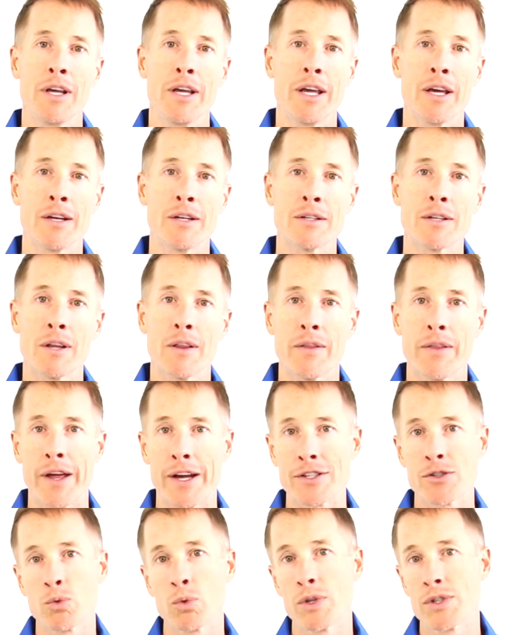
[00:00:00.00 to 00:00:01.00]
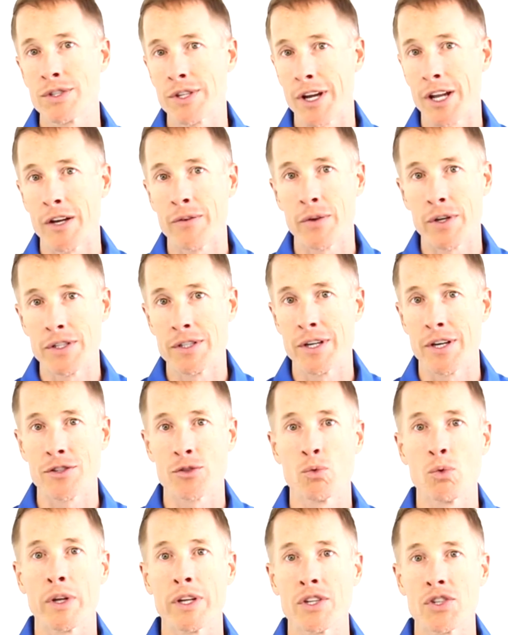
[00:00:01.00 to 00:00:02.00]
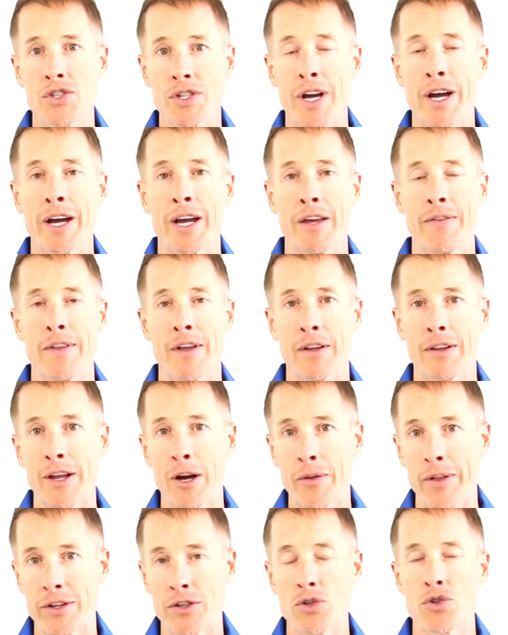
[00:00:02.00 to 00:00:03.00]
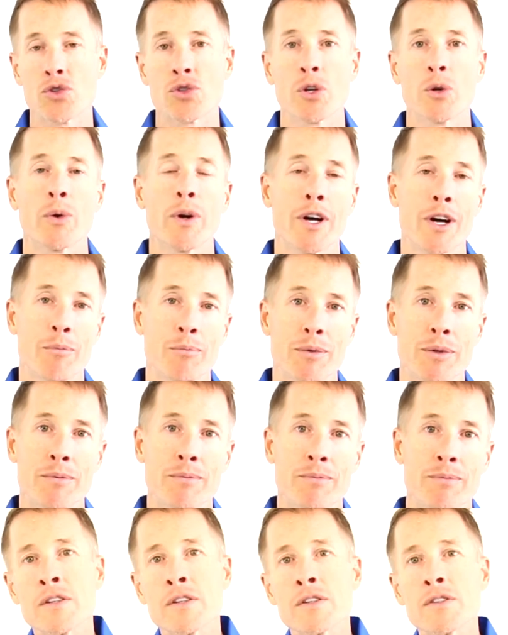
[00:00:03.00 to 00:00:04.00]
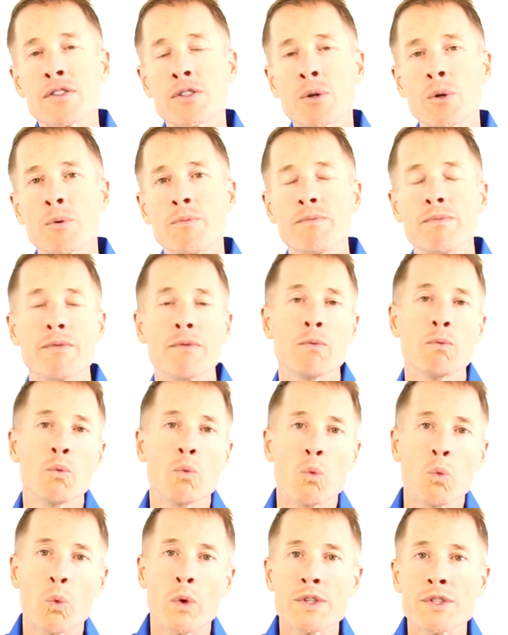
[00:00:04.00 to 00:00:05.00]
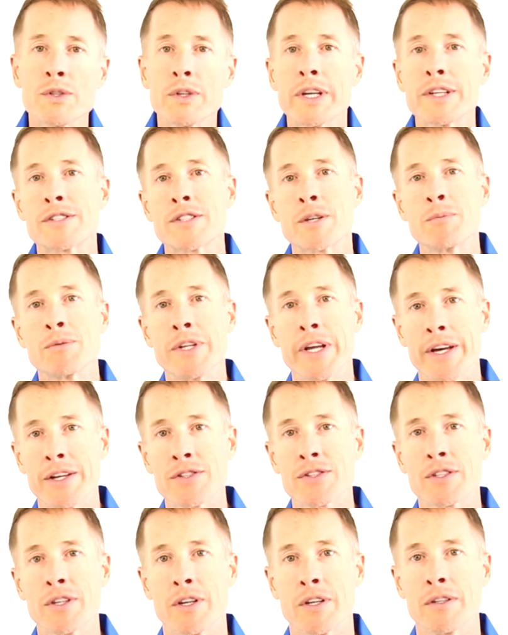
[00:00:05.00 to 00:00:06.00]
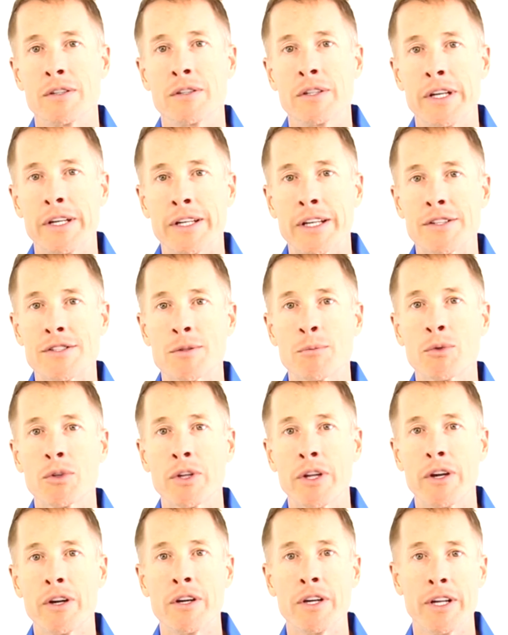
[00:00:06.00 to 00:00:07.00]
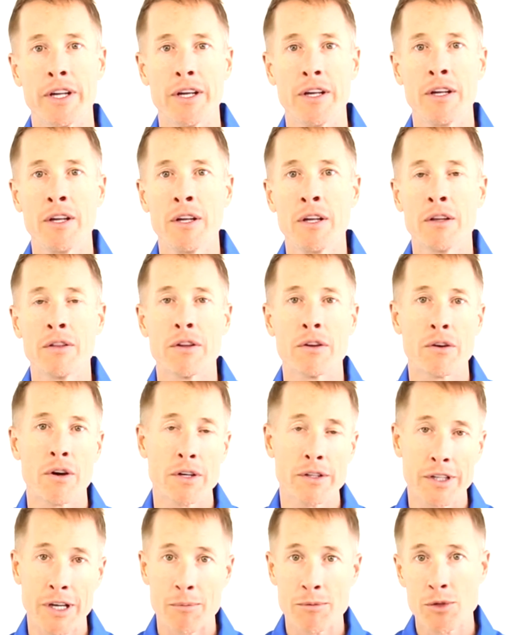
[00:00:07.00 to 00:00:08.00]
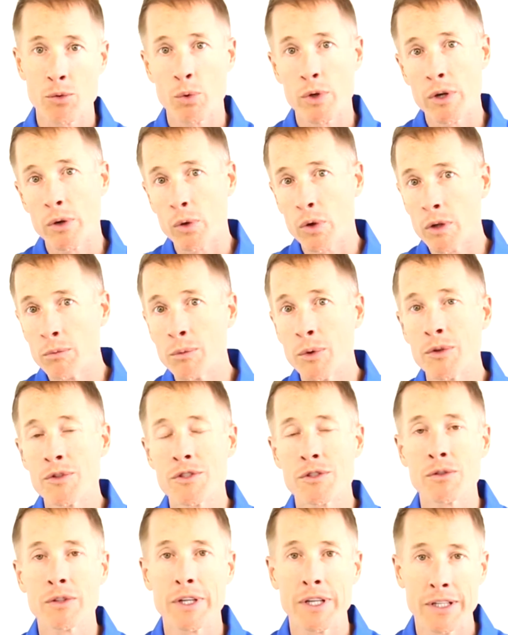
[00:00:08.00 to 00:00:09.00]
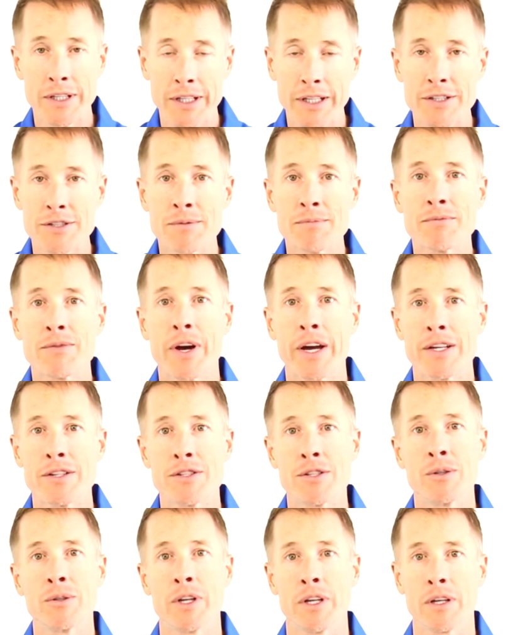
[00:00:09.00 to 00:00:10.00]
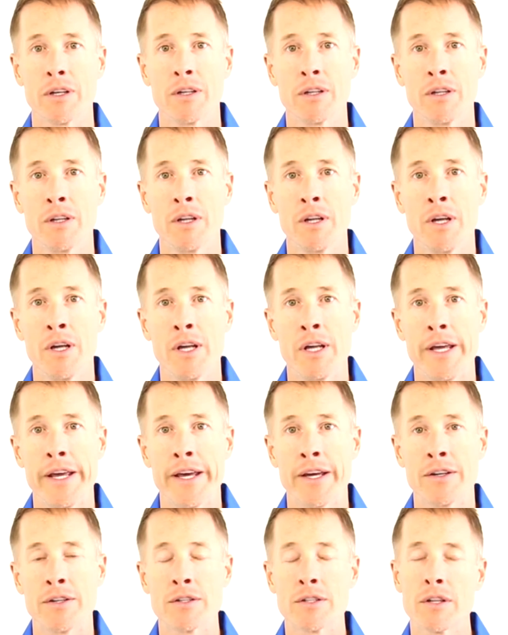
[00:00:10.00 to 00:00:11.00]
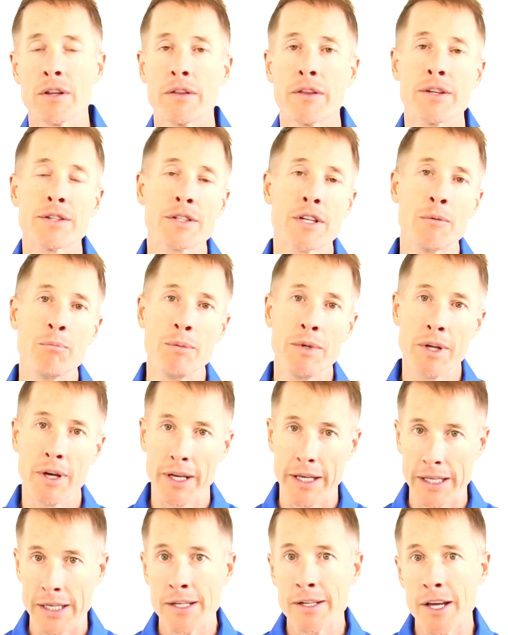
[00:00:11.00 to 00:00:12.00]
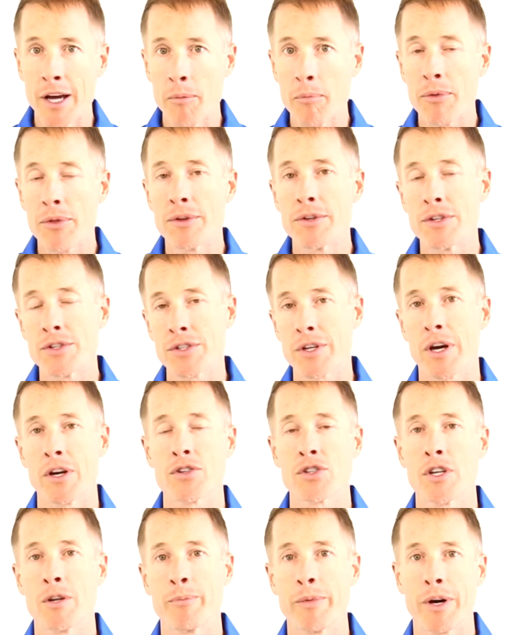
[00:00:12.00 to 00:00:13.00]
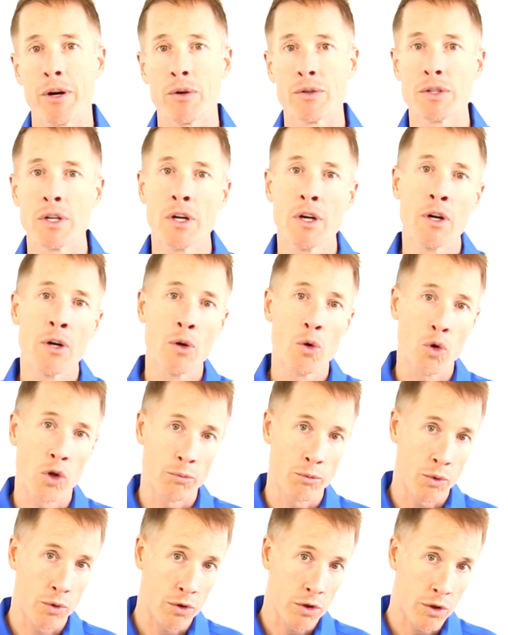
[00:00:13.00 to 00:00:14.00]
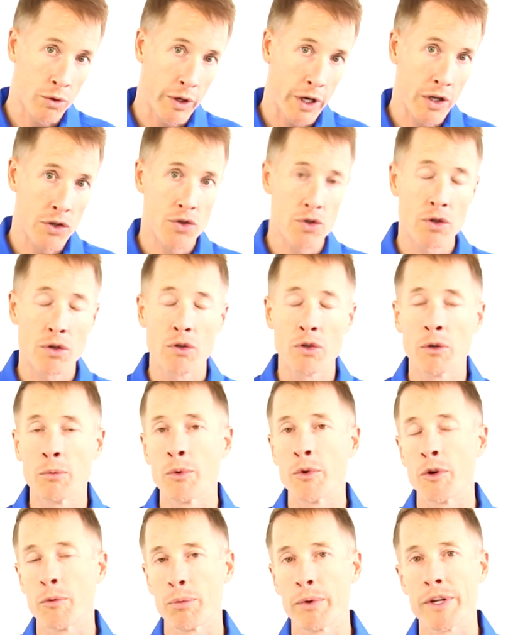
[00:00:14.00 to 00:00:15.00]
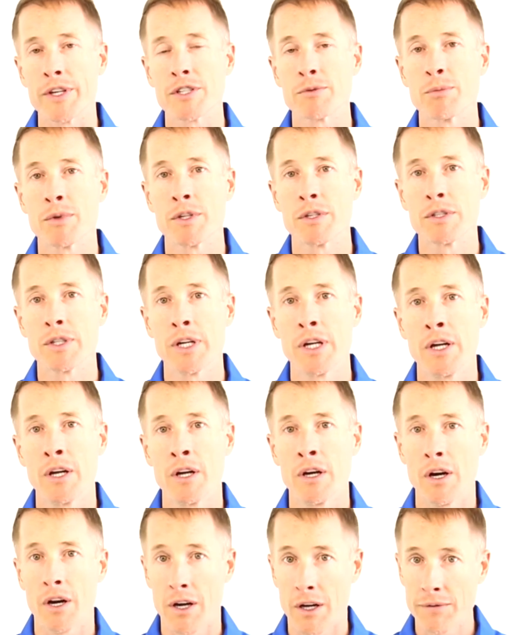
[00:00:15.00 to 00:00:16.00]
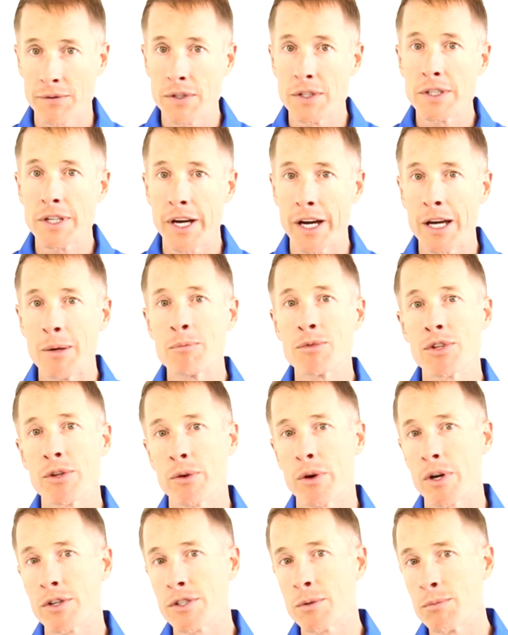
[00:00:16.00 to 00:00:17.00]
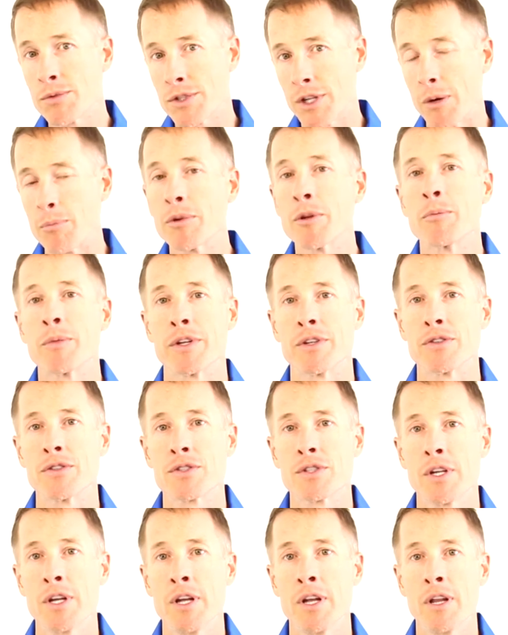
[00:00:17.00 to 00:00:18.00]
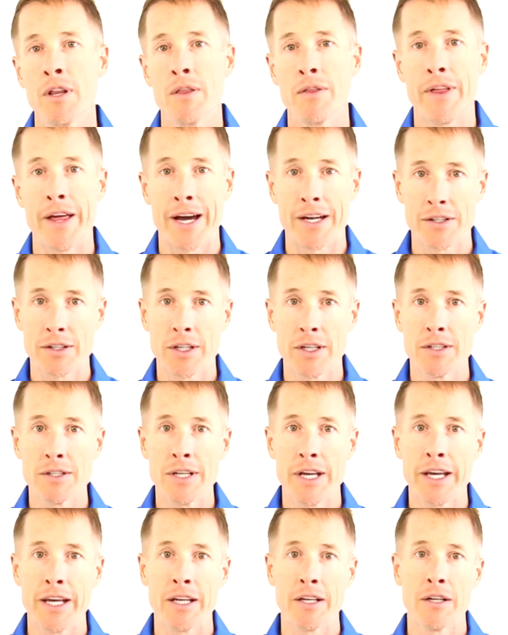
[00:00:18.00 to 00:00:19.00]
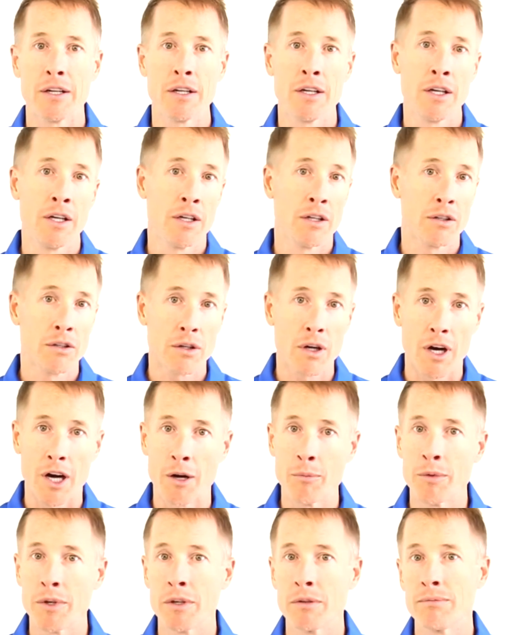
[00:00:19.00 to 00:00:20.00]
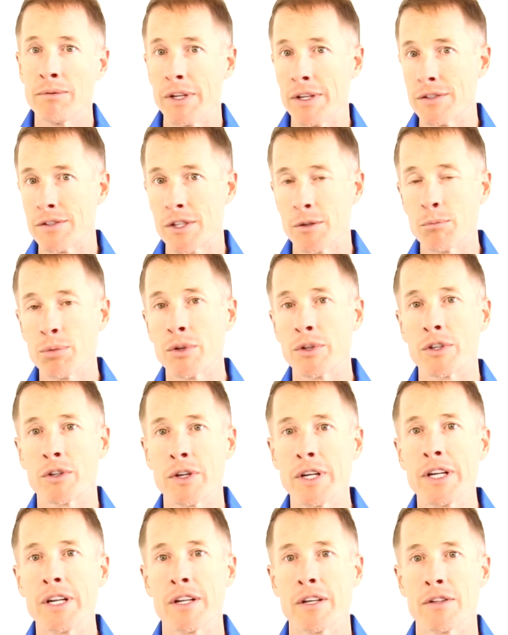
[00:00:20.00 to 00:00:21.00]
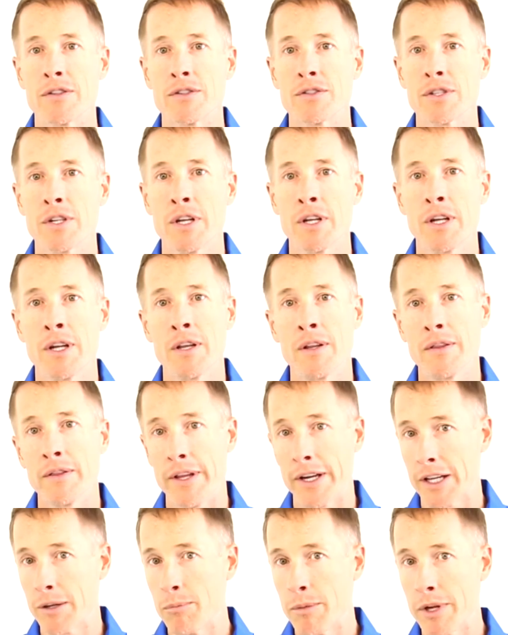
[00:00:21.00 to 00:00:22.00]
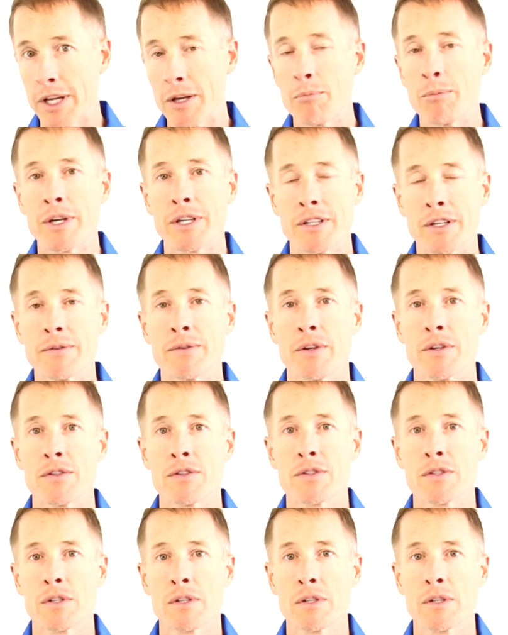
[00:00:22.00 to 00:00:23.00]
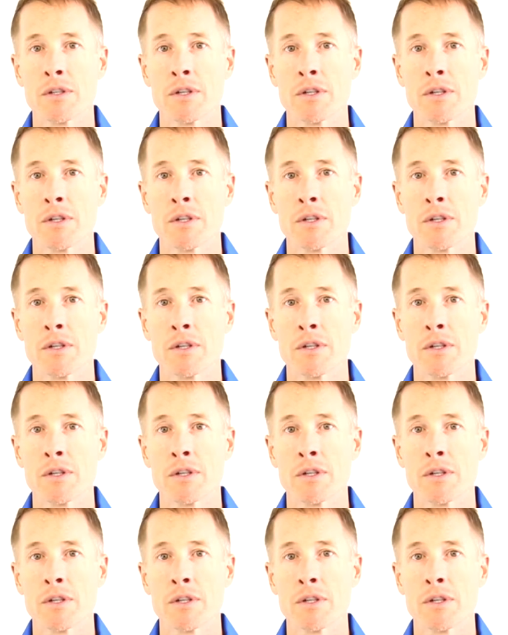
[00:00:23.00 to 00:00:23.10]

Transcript: And that's where salivary tests really shine. They allow that to show up. So once you get some tests done and get some clarity, there are times to where your hormones can need some fine-tuning. And this can be an in-depth discussion about hormone correction, hormone replacement. Oftentimes, there are some supplements that contain common and simple ingredients that can make a big difference.